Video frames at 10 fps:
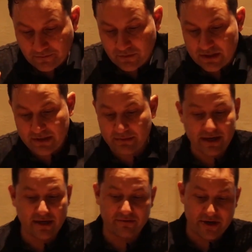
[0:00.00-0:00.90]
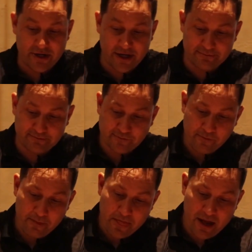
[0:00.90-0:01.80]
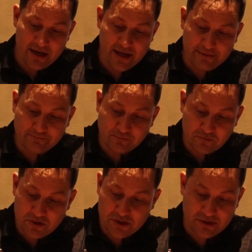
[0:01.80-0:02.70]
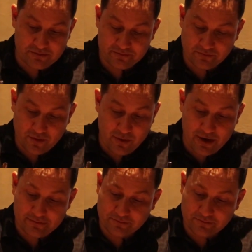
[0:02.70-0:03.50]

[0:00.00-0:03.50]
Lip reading: some kind of a nut, and again, just wow.